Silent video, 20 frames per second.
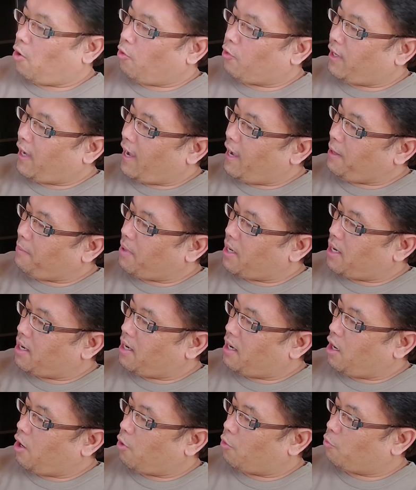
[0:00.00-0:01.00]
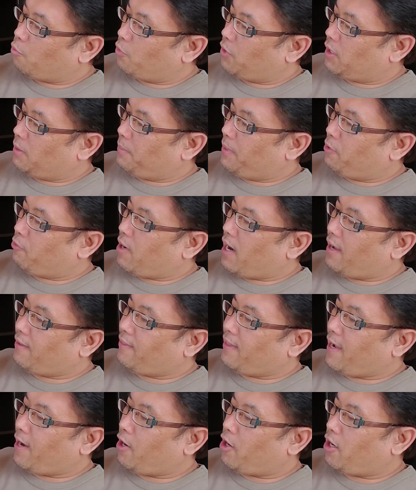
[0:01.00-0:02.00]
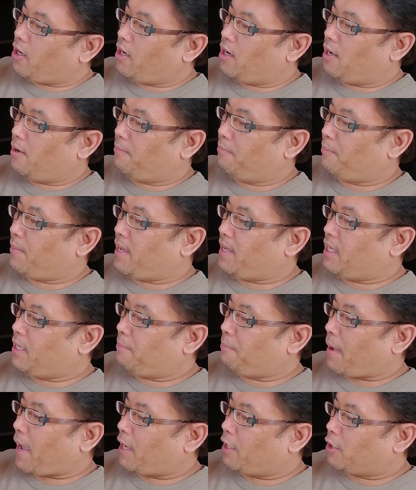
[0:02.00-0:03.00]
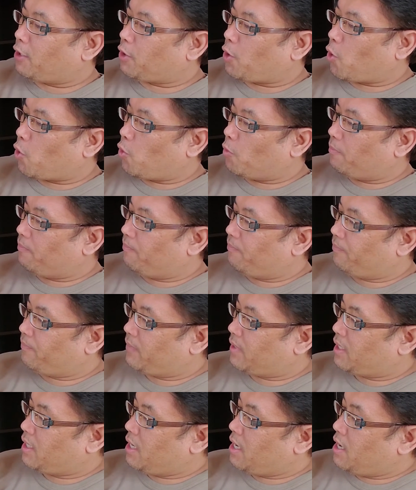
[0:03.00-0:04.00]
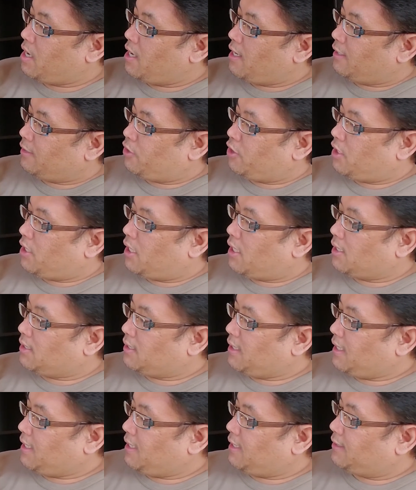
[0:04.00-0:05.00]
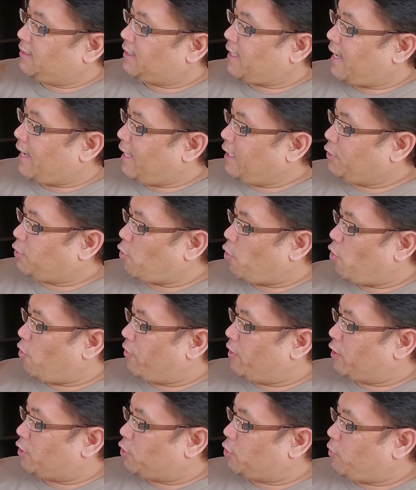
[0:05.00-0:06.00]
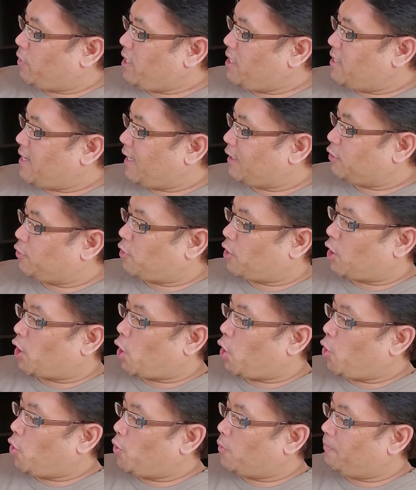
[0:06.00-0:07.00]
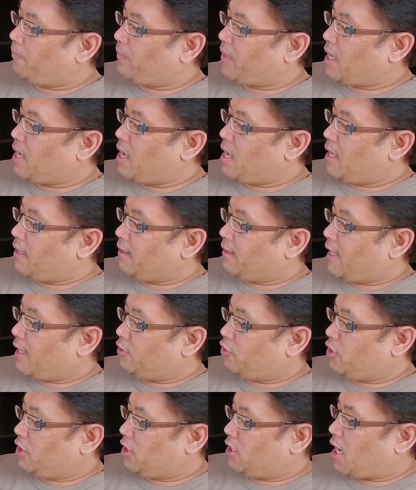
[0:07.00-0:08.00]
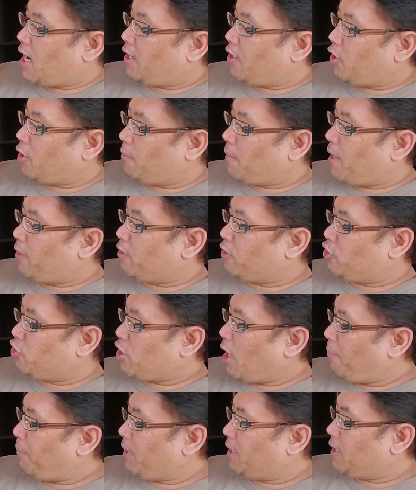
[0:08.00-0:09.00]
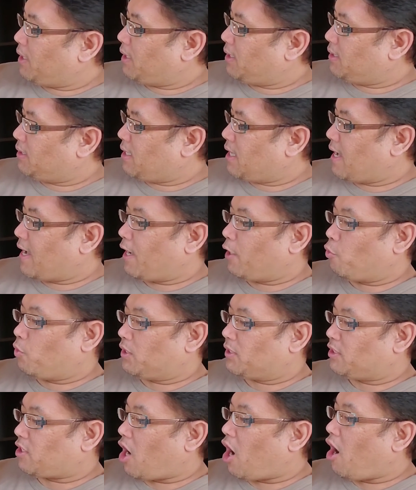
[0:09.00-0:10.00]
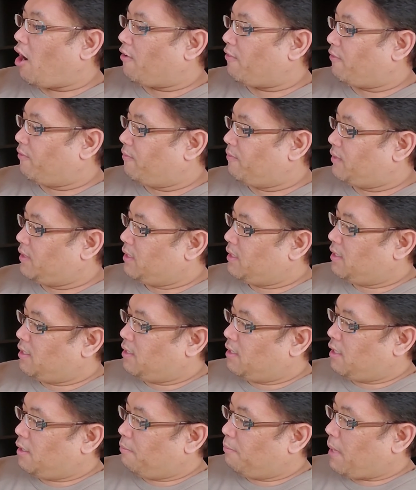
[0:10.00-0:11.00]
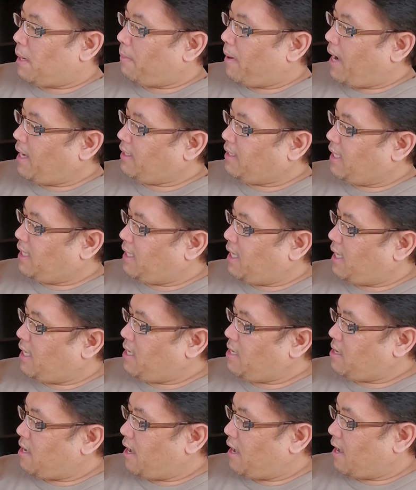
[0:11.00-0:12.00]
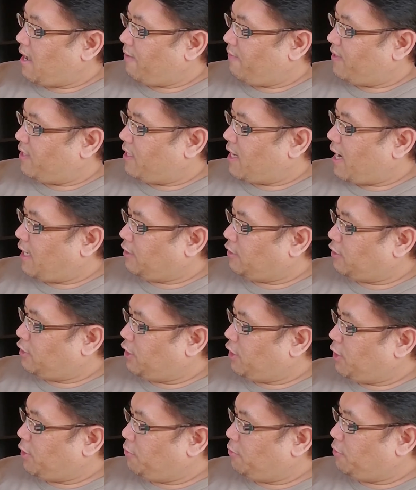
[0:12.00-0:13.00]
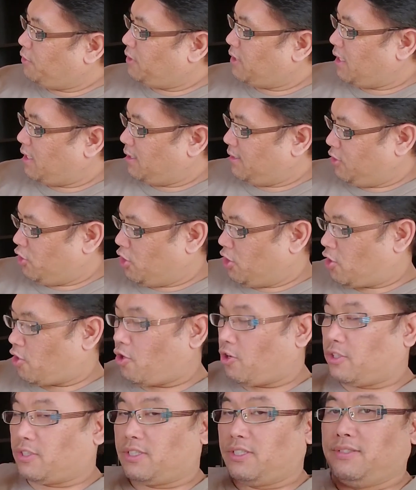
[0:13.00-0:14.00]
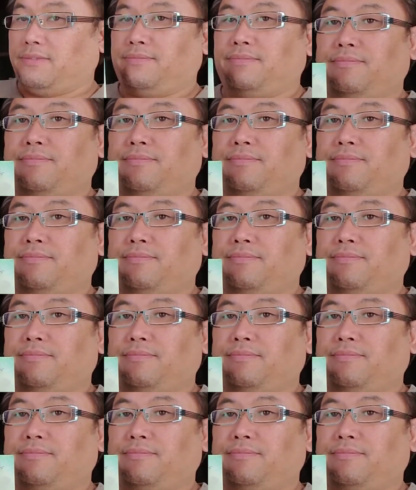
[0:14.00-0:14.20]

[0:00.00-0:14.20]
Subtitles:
Okay, Ma, we'll be right there. Maggie paddled home. She hung Nicky's cage on the tree next to her home, then she got her mother's shopping list and was off. Bye-bye, Nicky. Have a nice snooze, she called.